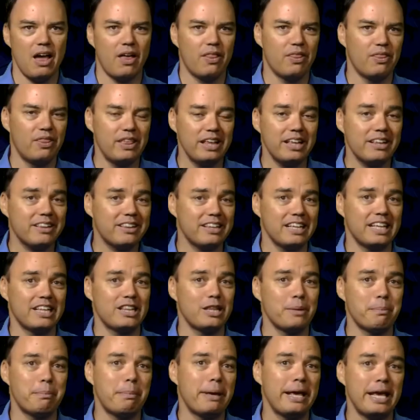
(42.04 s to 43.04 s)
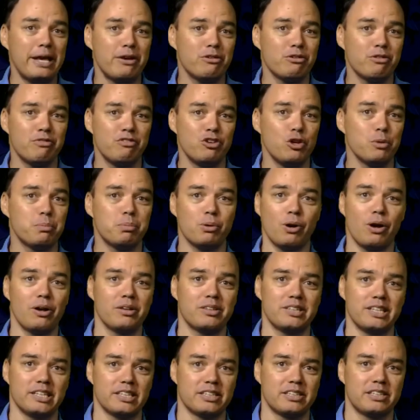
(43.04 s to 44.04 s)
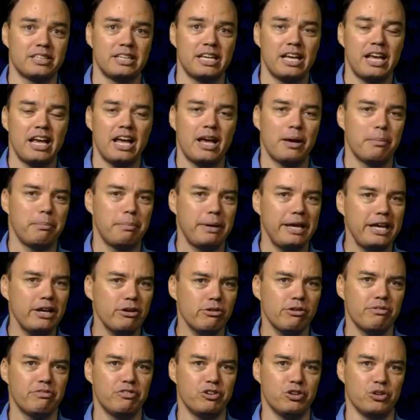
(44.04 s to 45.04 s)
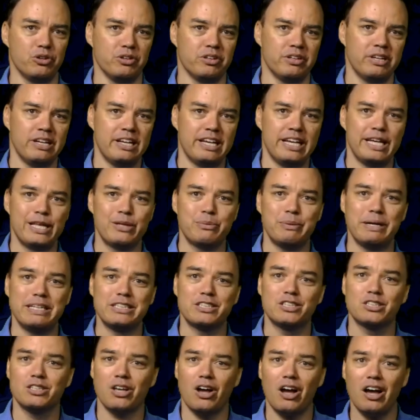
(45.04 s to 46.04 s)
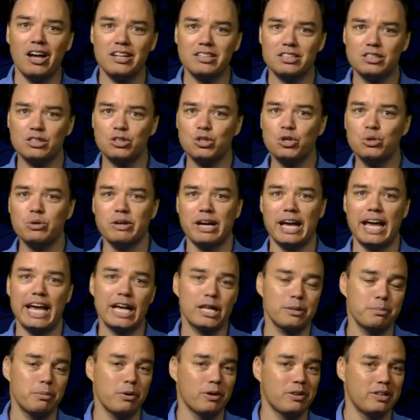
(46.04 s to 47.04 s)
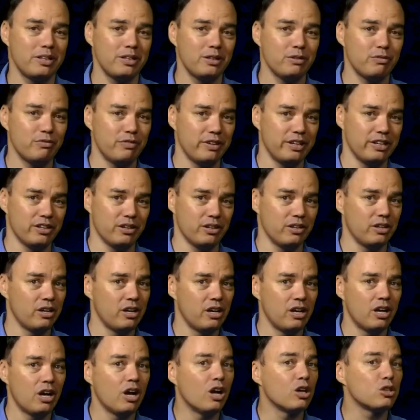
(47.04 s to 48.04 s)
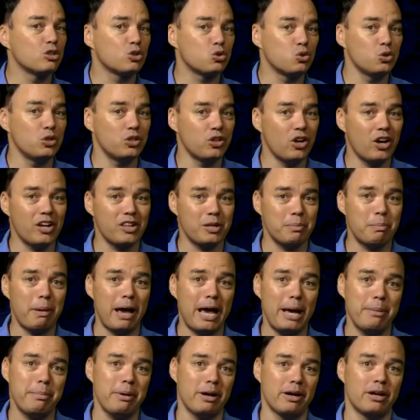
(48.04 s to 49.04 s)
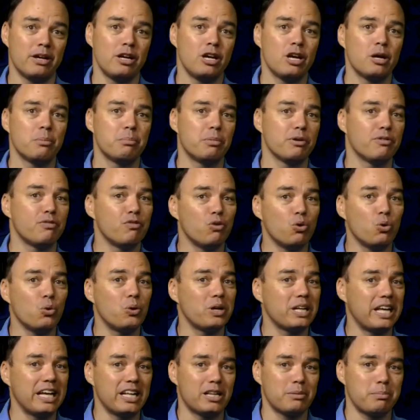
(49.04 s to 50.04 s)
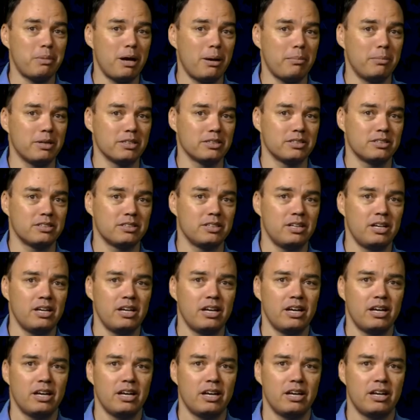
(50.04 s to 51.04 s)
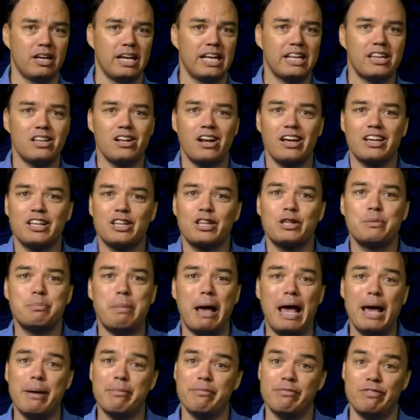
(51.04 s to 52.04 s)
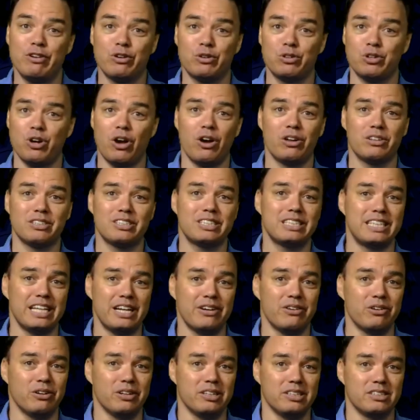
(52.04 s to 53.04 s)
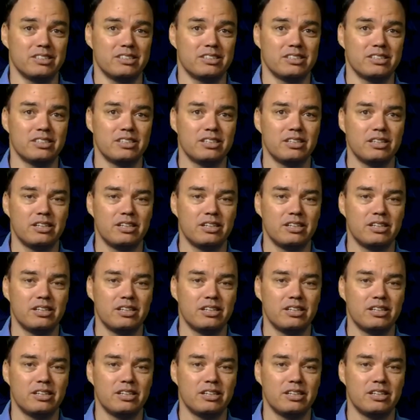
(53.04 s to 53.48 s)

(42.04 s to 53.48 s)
This is the peer review process. Peer review is when scientists who are experts in the field scrutinize a paper before it gets published. It's like a spam filter on steroids.